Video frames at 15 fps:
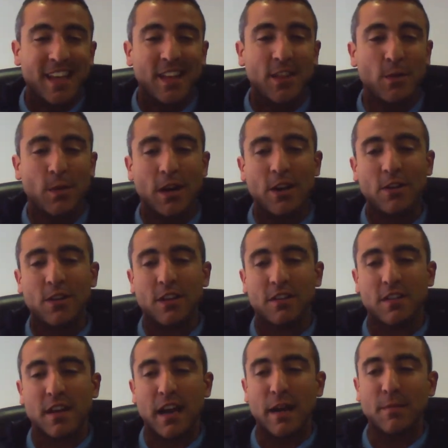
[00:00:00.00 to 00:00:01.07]
the one you
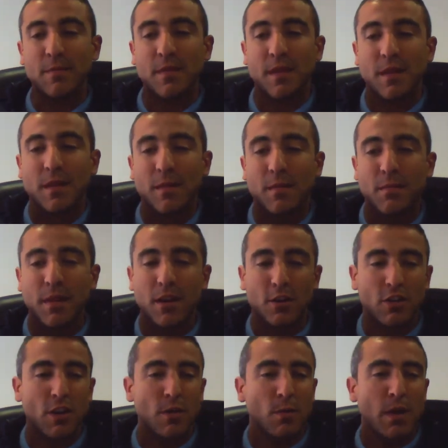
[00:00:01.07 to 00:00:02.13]
described,
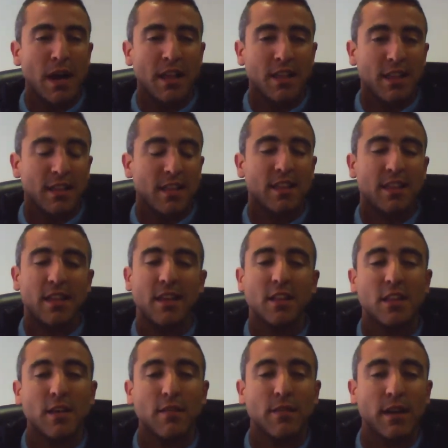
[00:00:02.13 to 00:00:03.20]
because otherwise it's
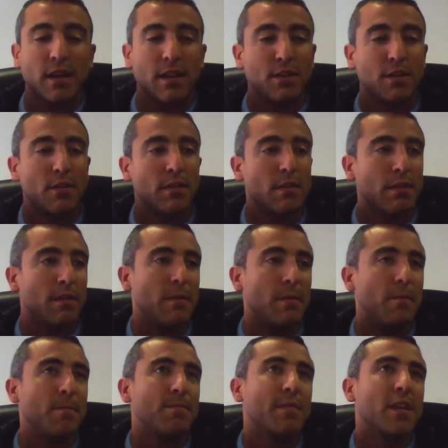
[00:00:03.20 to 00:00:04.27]
difficult to
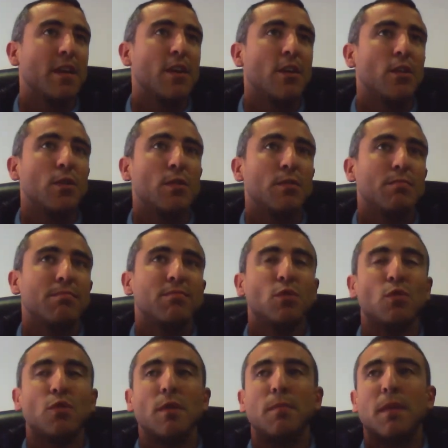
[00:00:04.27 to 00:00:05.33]

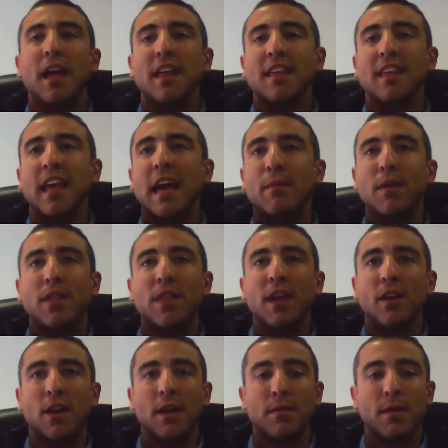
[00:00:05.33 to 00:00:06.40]
replace
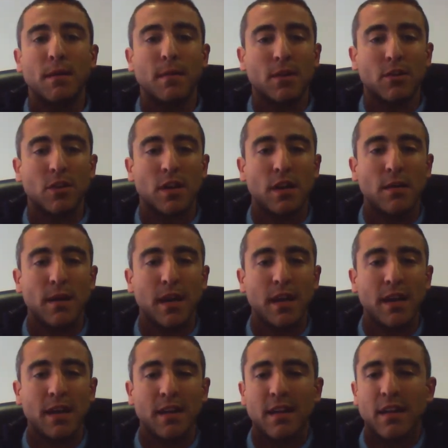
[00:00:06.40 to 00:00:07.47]
everything on eBay, because on
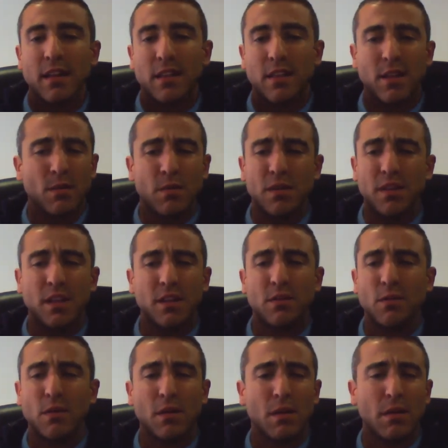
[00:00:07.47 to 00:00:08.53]
eBay you'll need
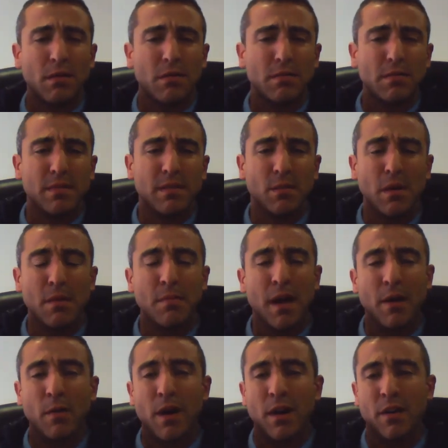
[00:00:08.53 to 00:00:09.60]
to go one
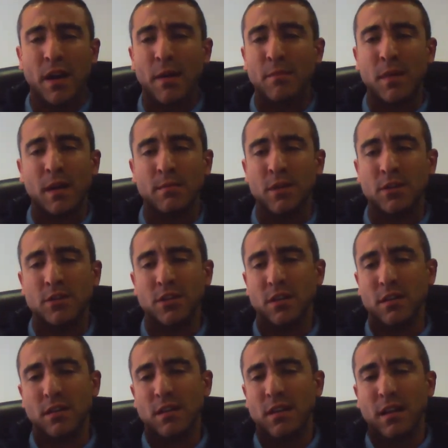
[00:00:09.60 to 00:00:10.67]
by one, or I'm not
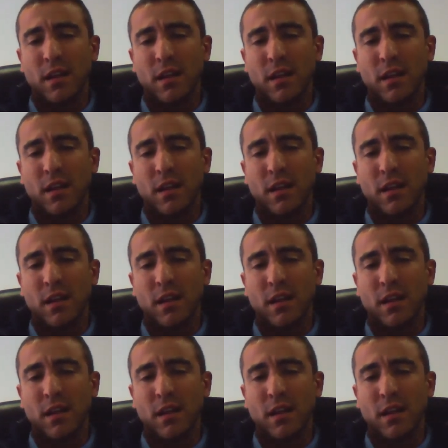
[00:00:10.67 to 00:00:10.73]
sure.